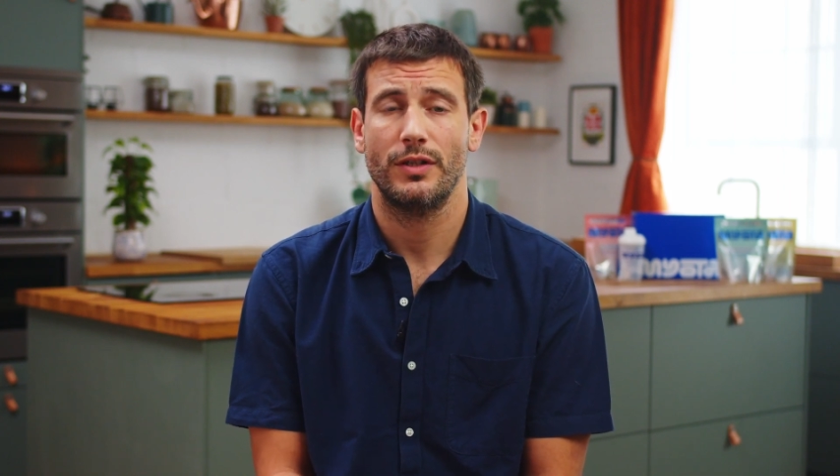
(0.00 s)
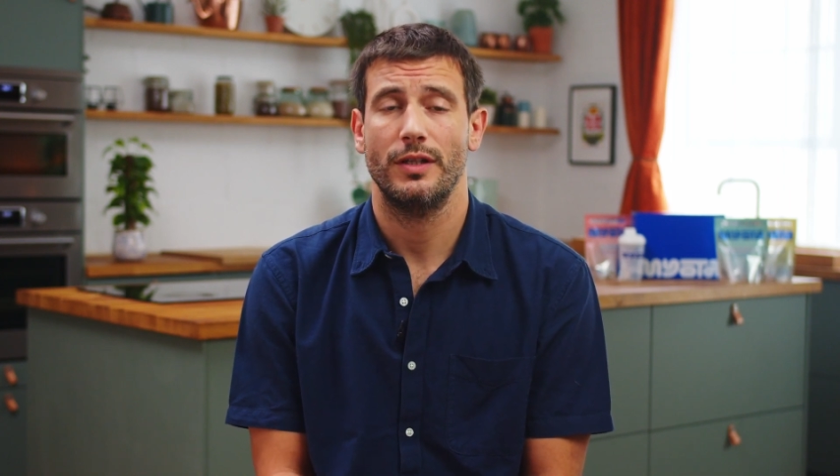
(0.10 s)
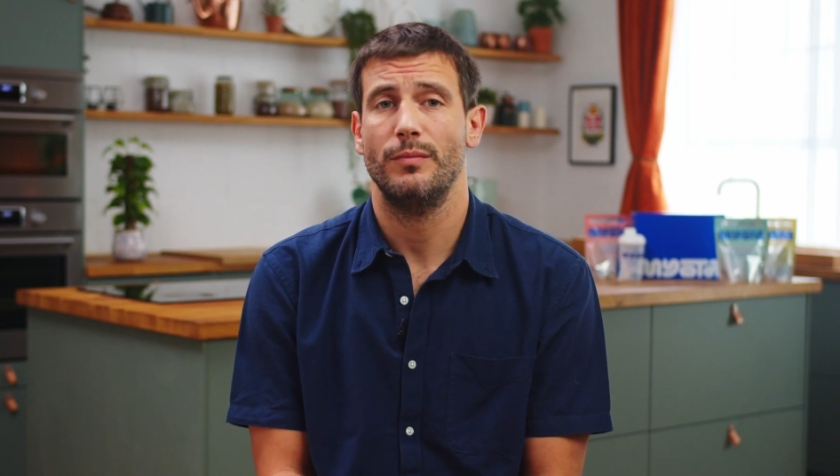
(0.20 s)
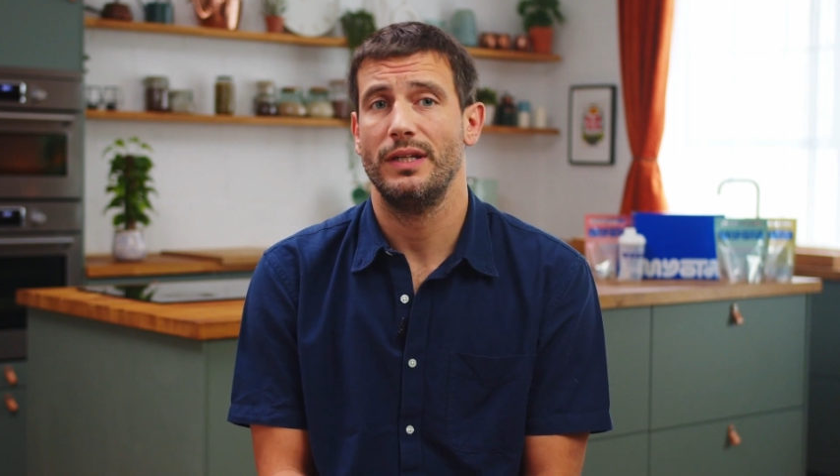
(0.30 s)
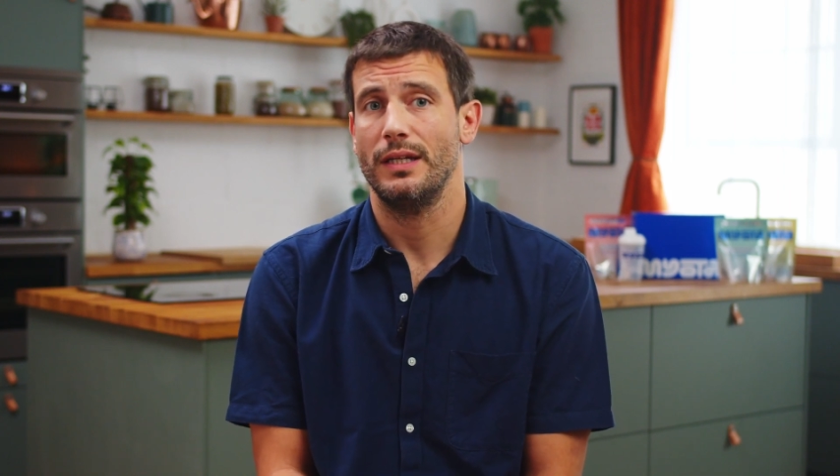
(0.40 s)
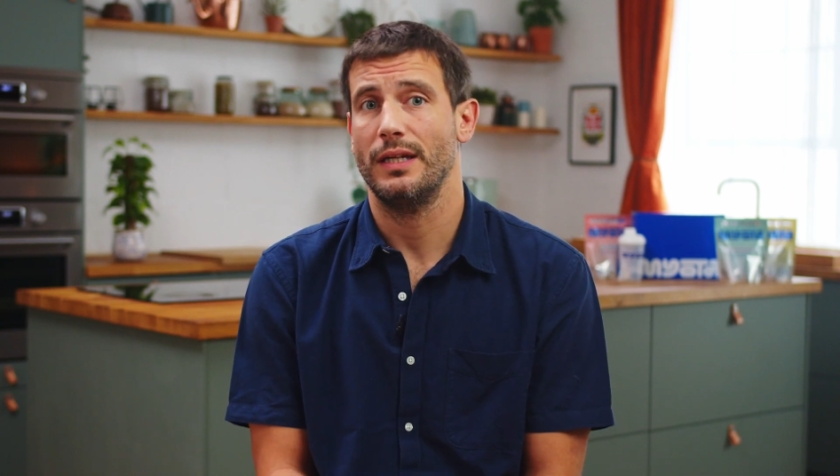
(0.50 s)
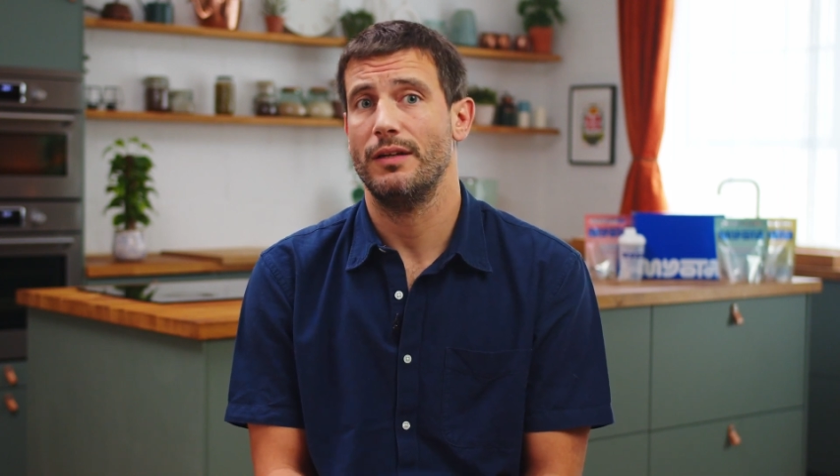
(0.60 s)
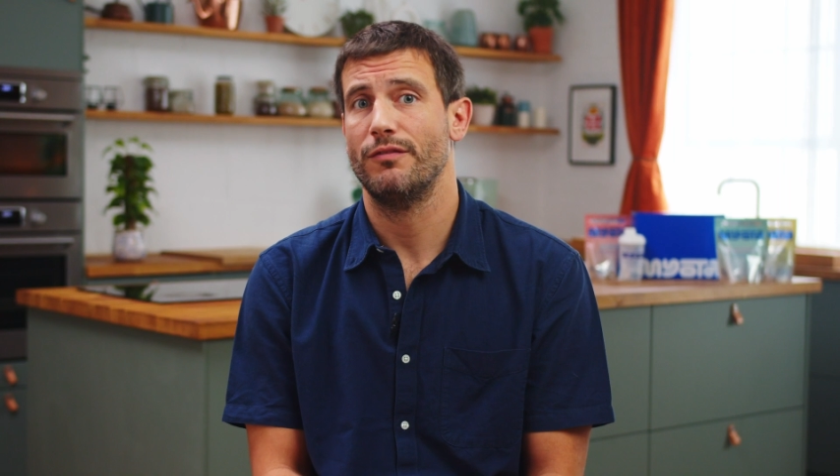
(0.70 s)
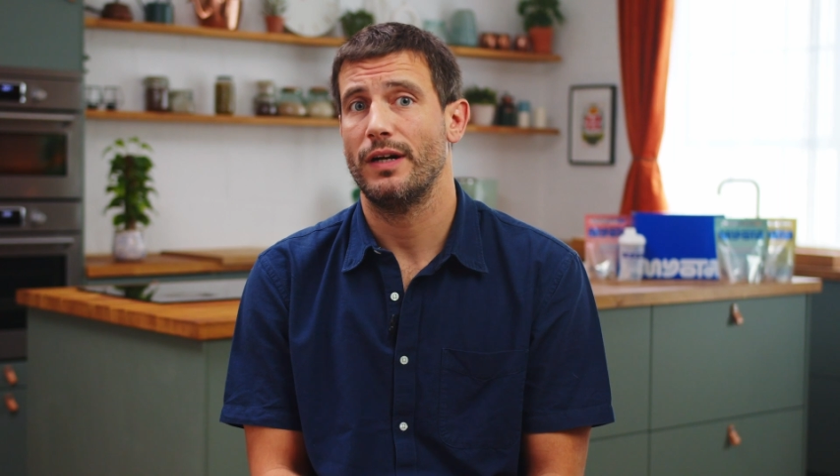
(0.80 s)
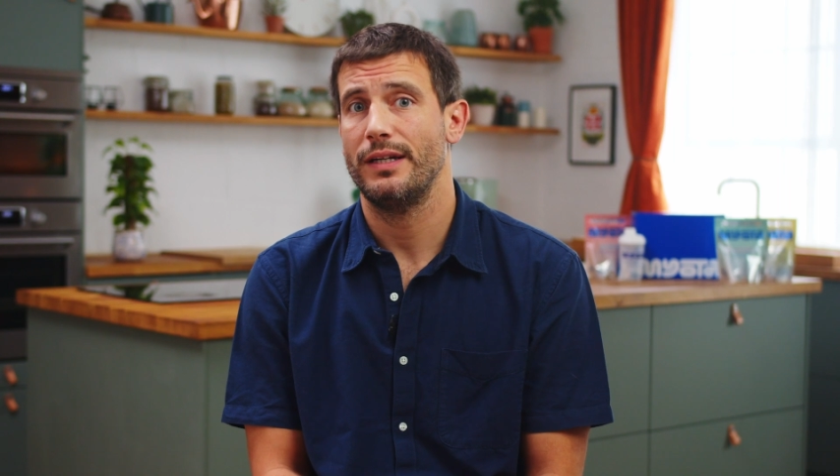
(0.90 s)
can be
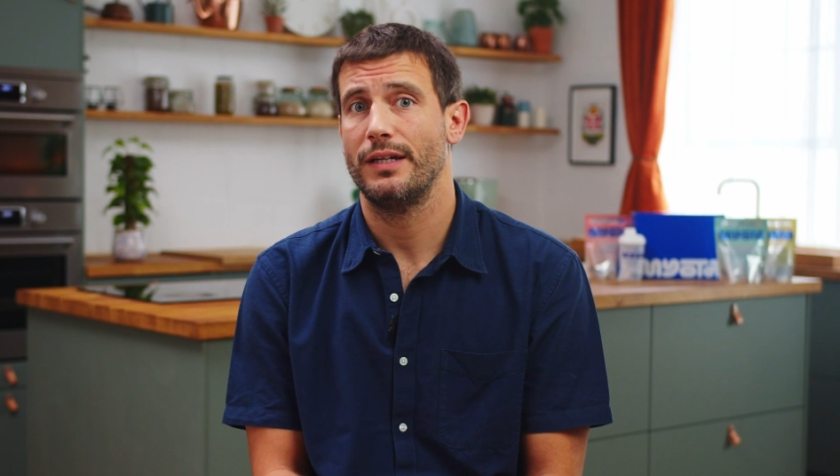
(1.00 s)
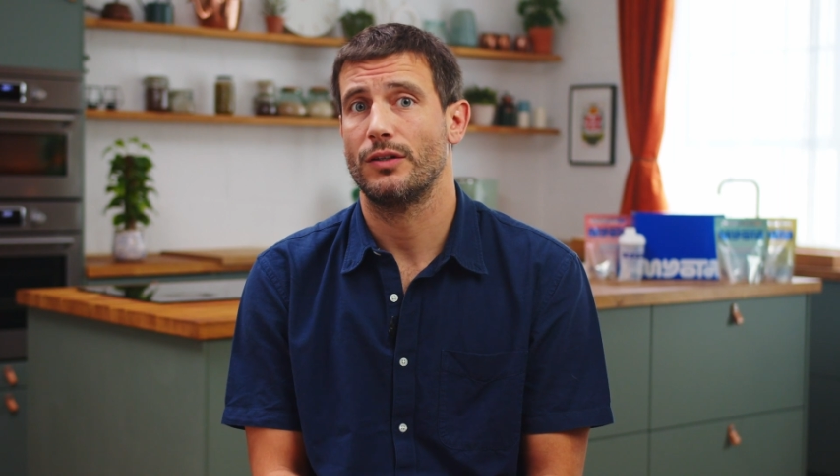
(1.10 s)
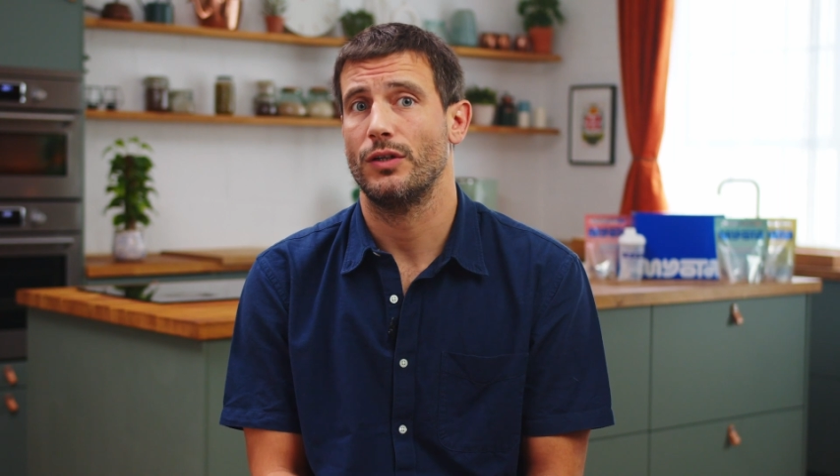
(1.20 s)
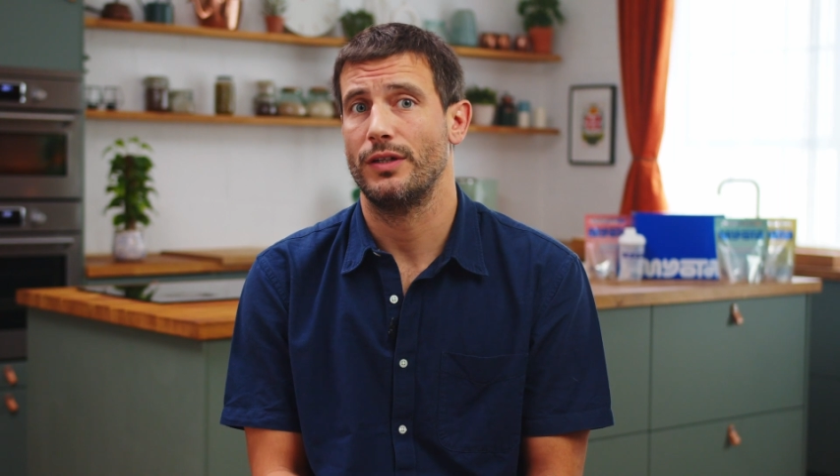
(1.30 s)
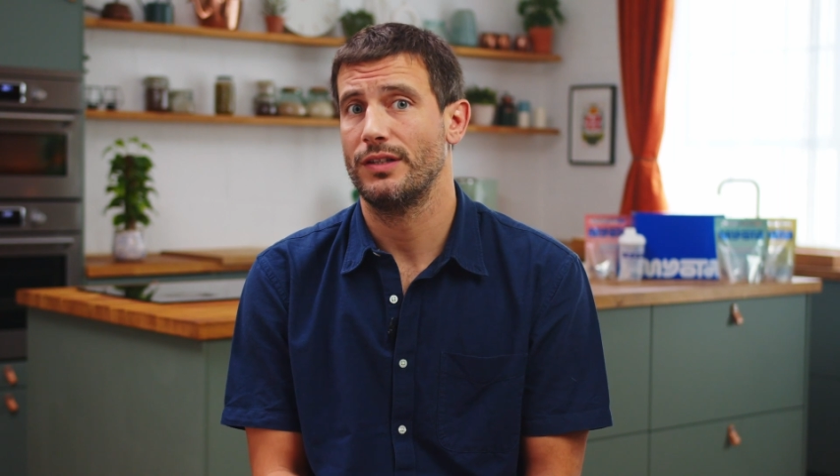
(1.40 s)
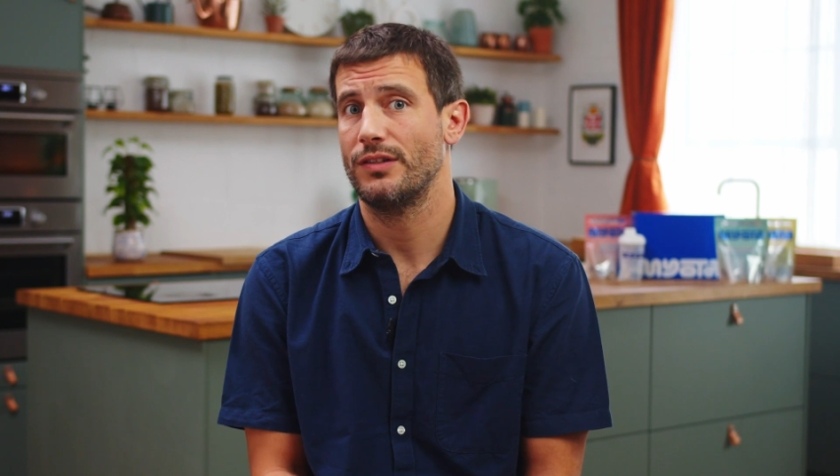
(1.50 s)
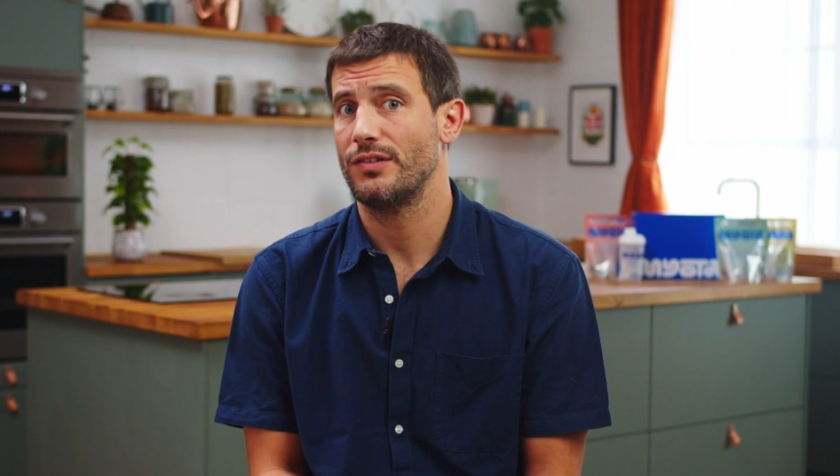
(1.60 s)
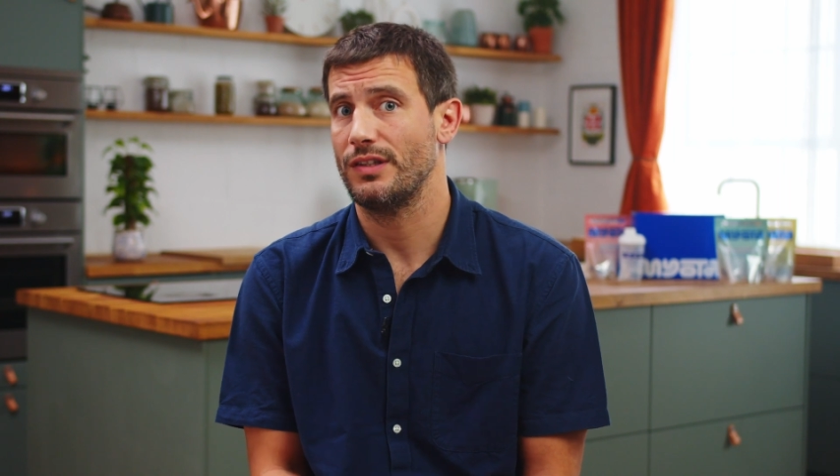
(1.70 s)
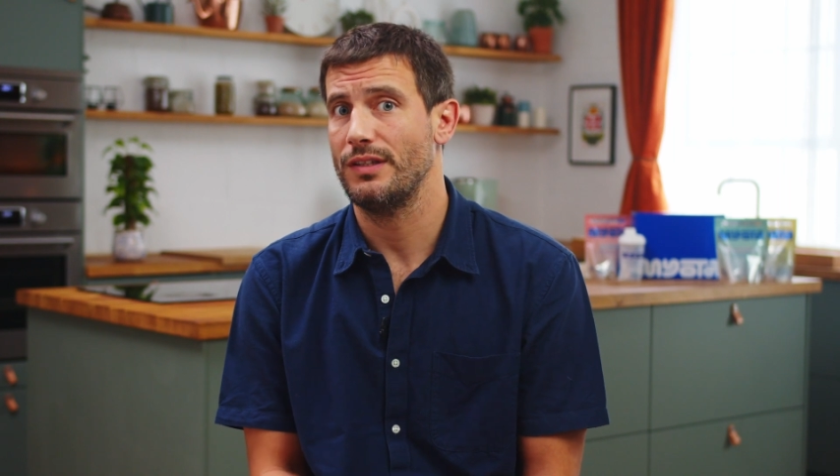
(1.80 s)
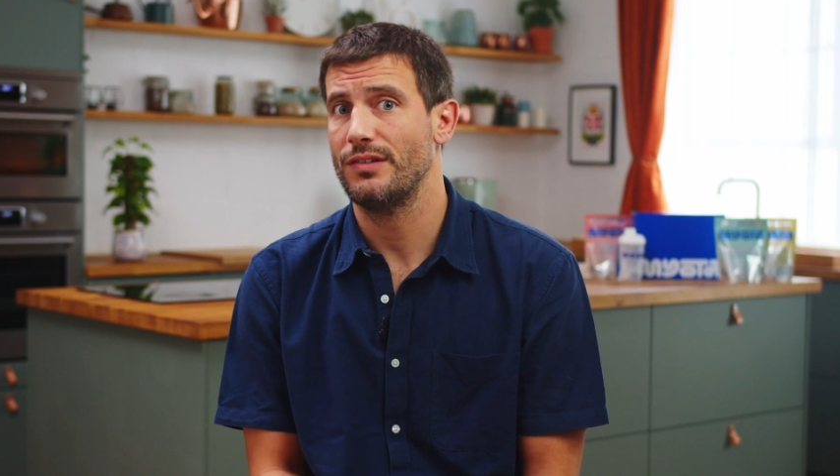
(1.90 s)
in fighting chronic
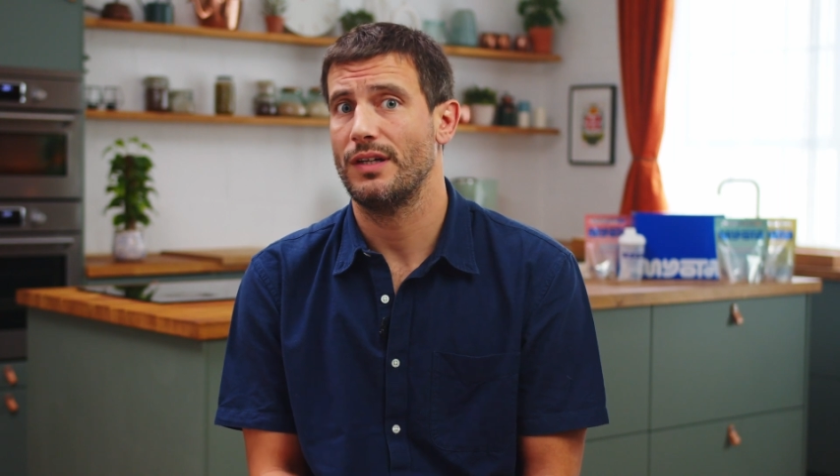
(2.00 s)
disease